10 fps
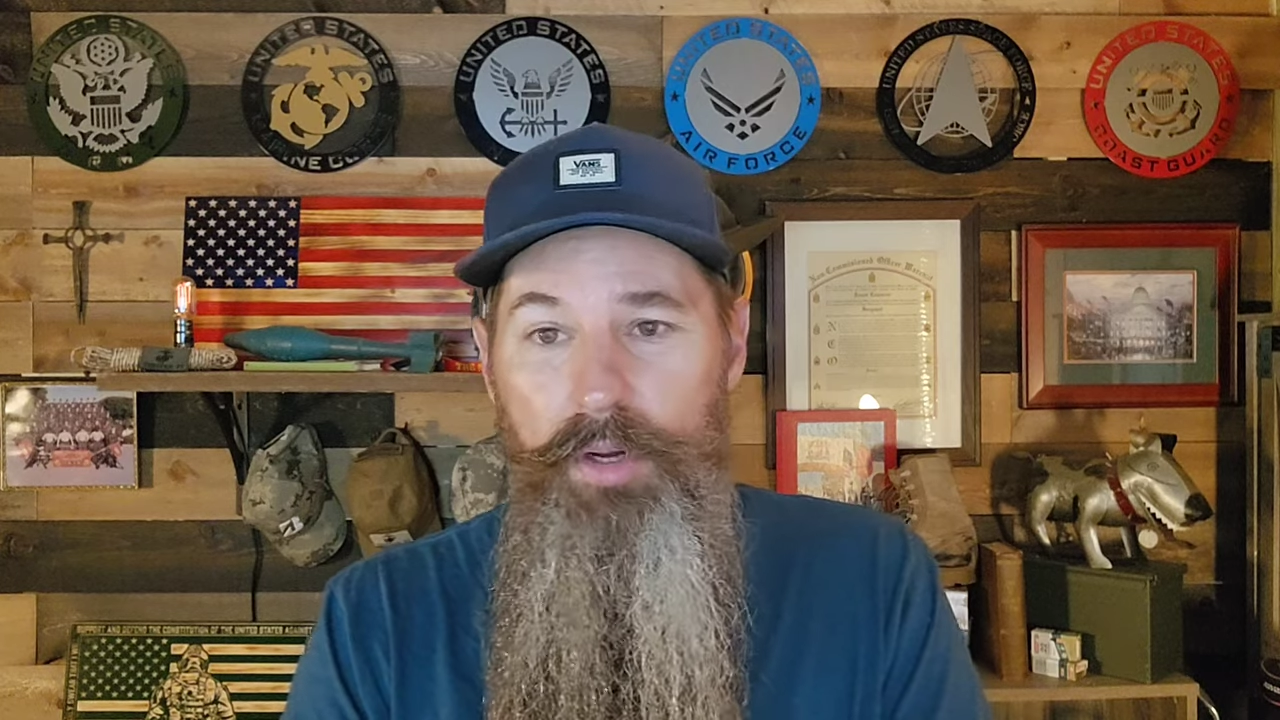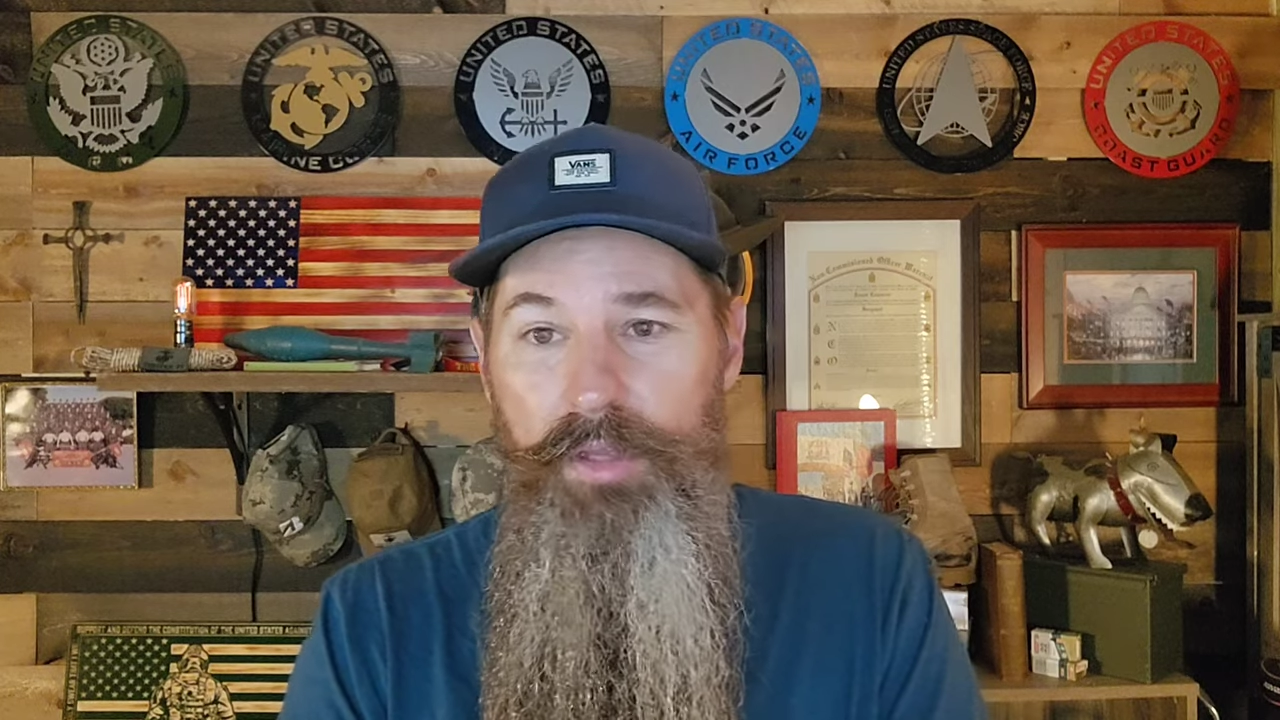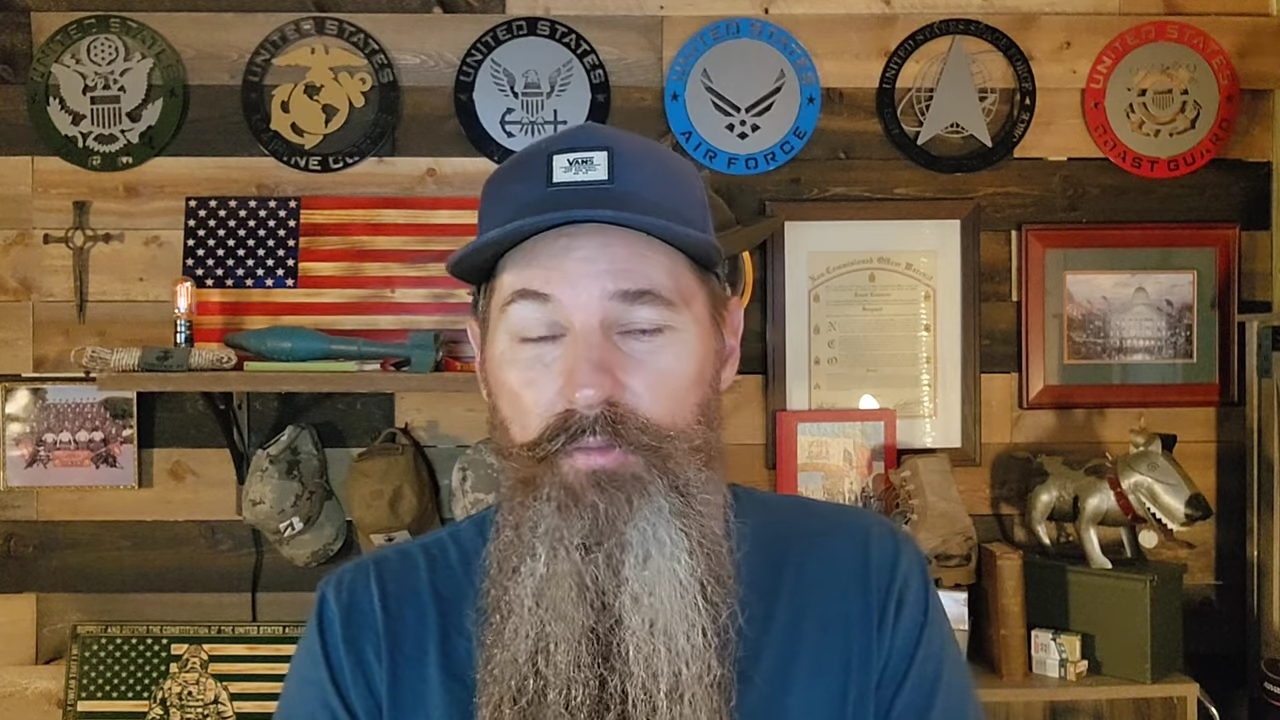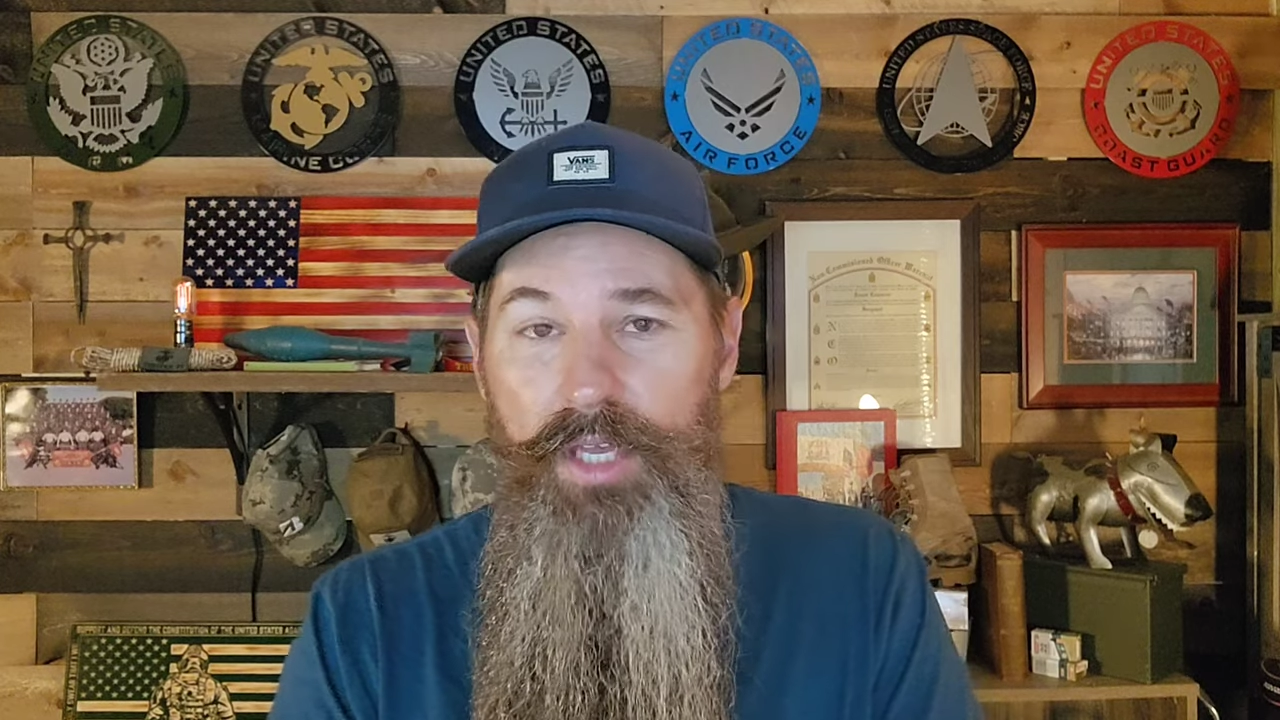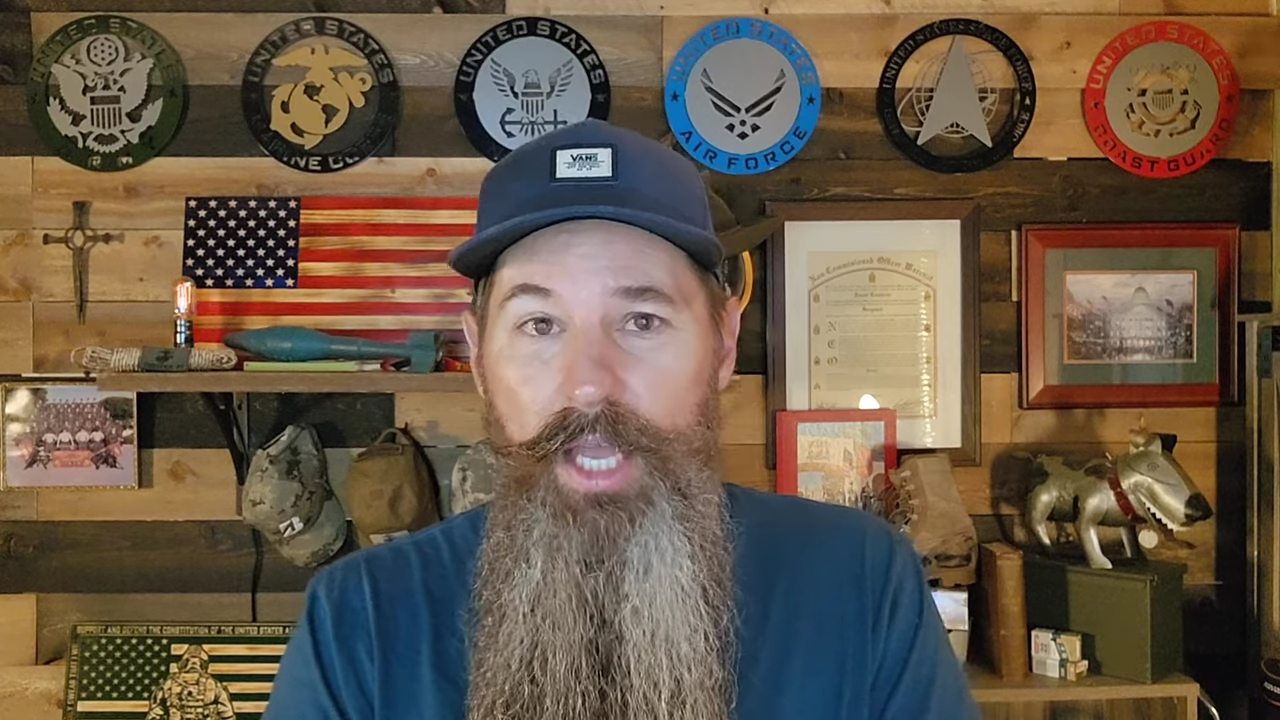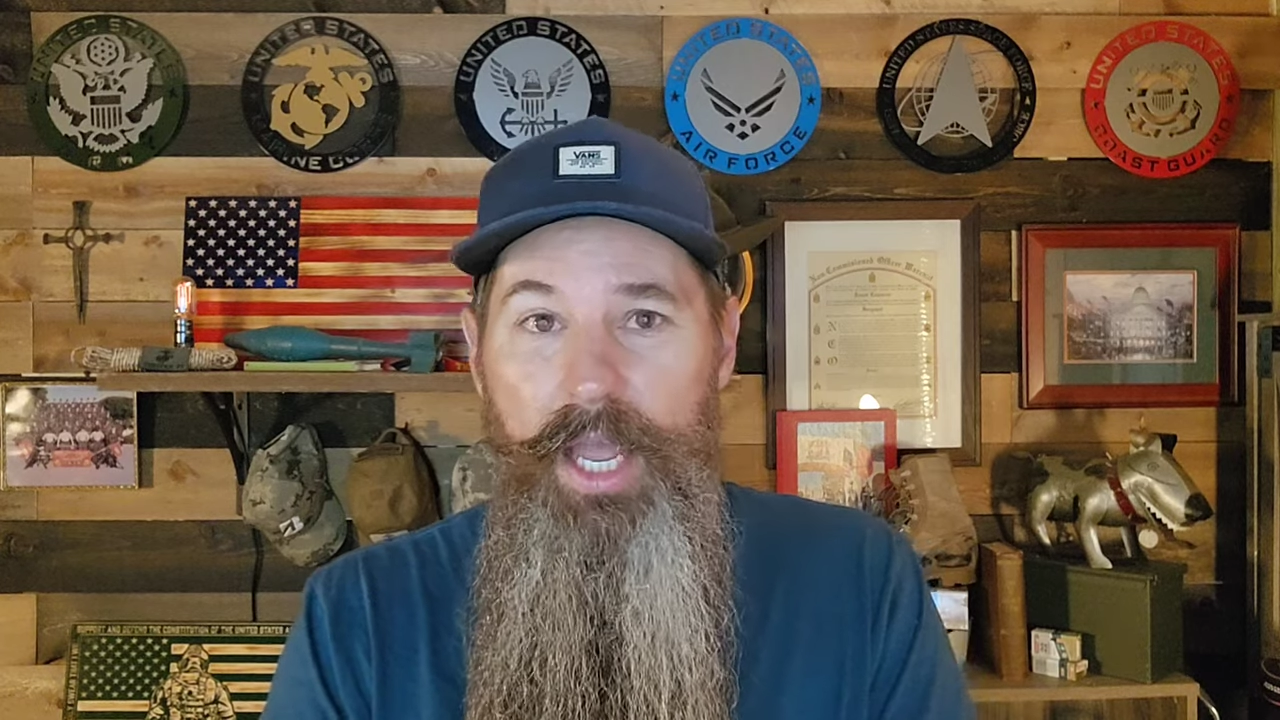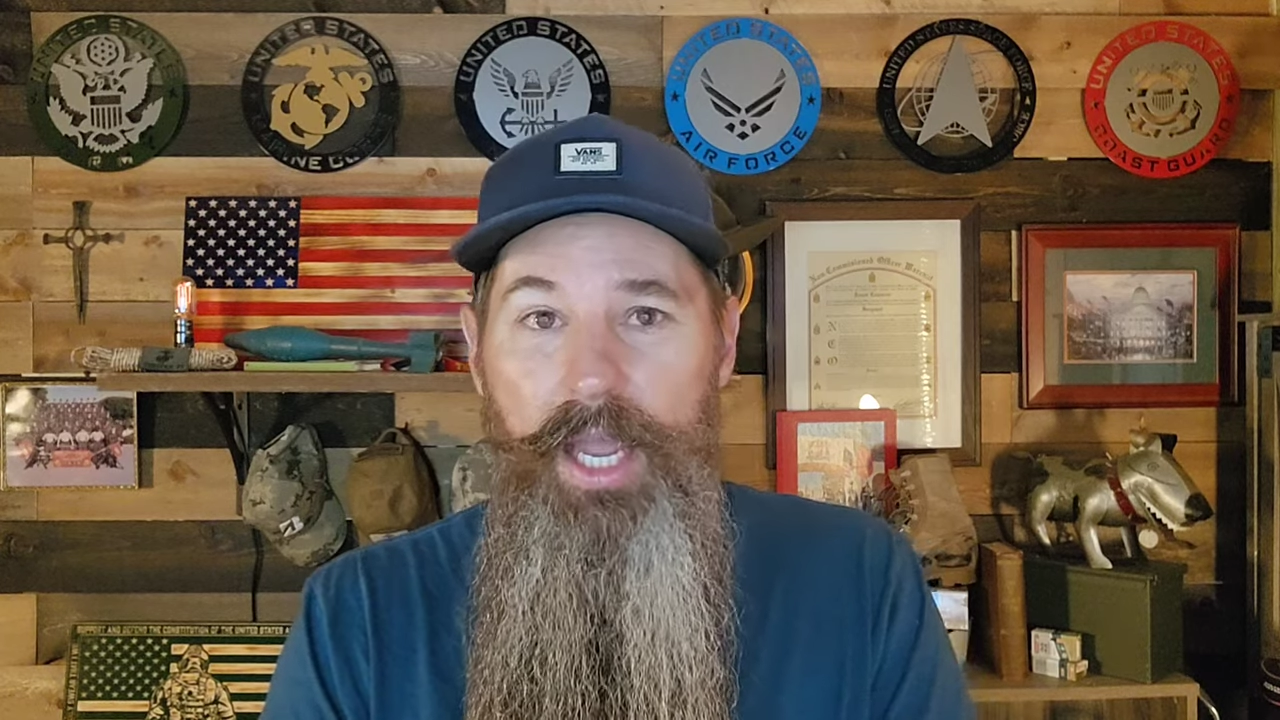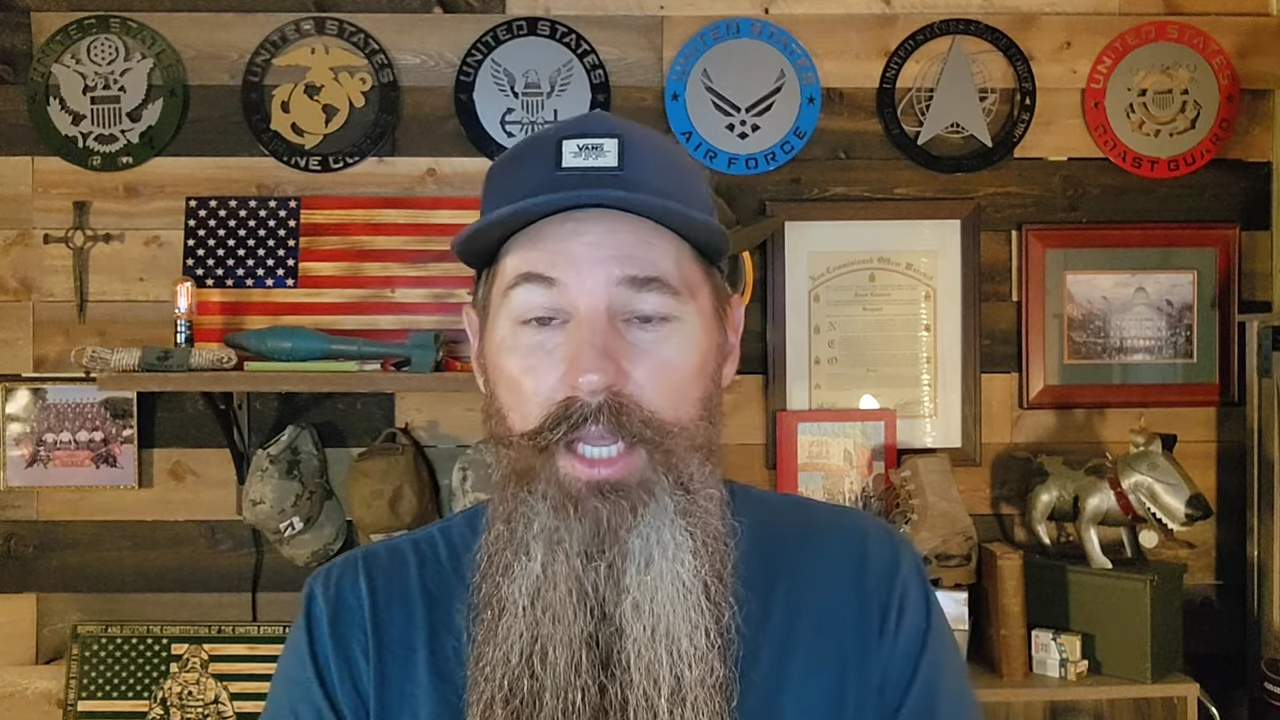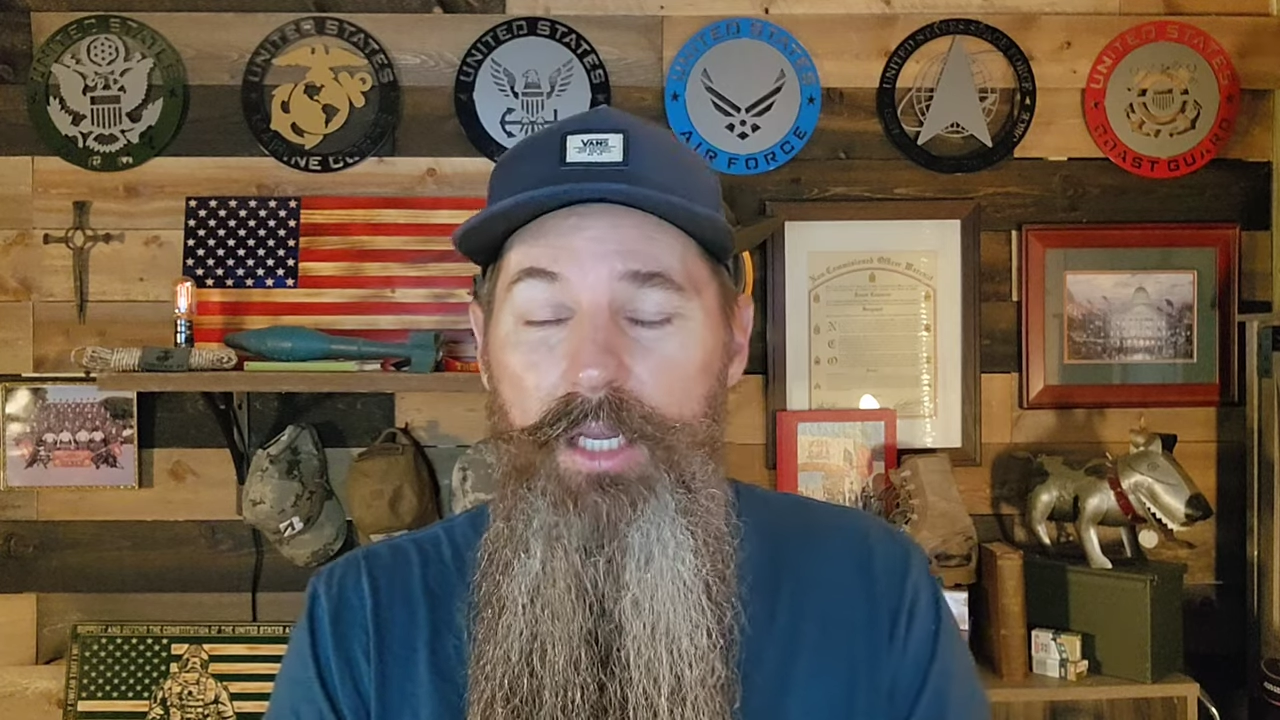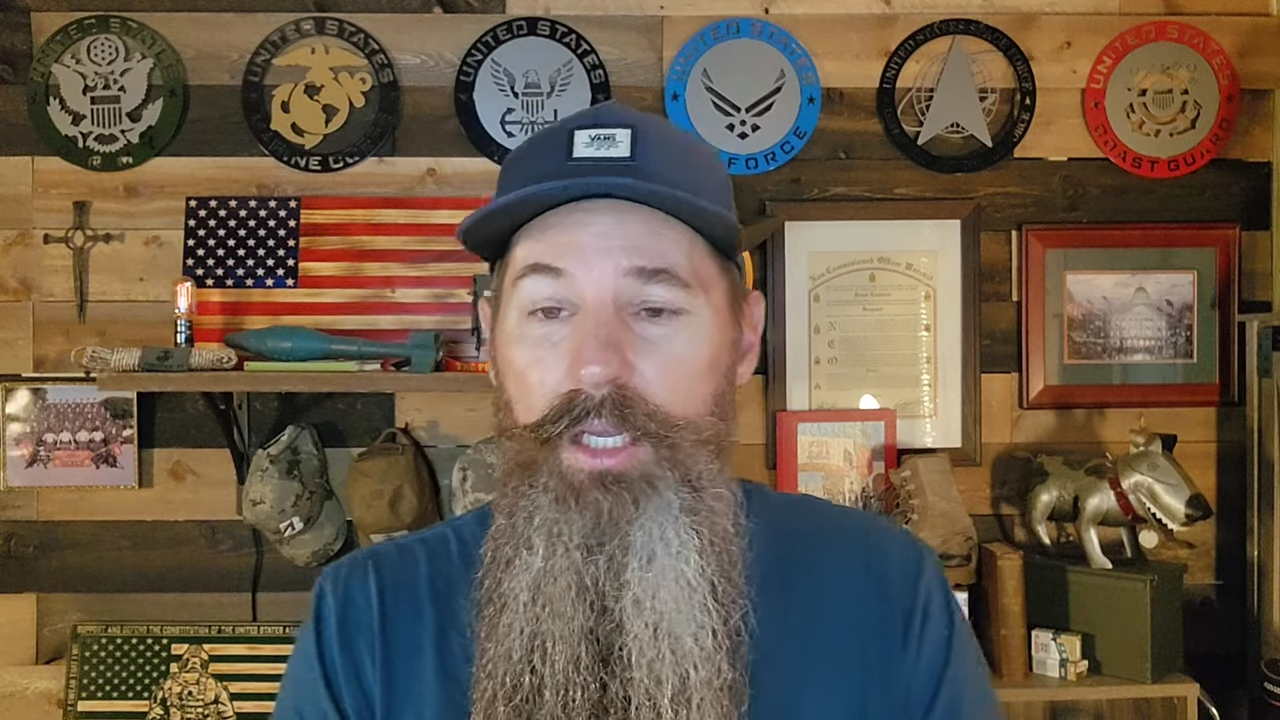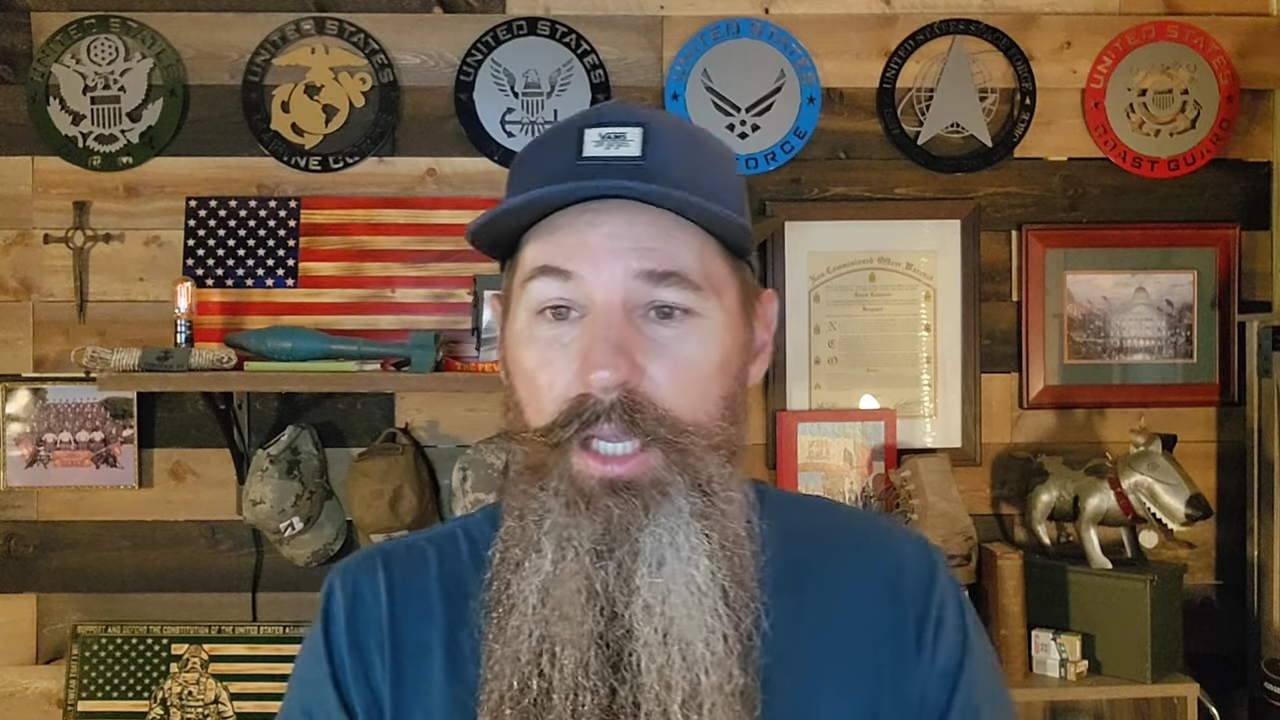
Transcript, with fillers: the VA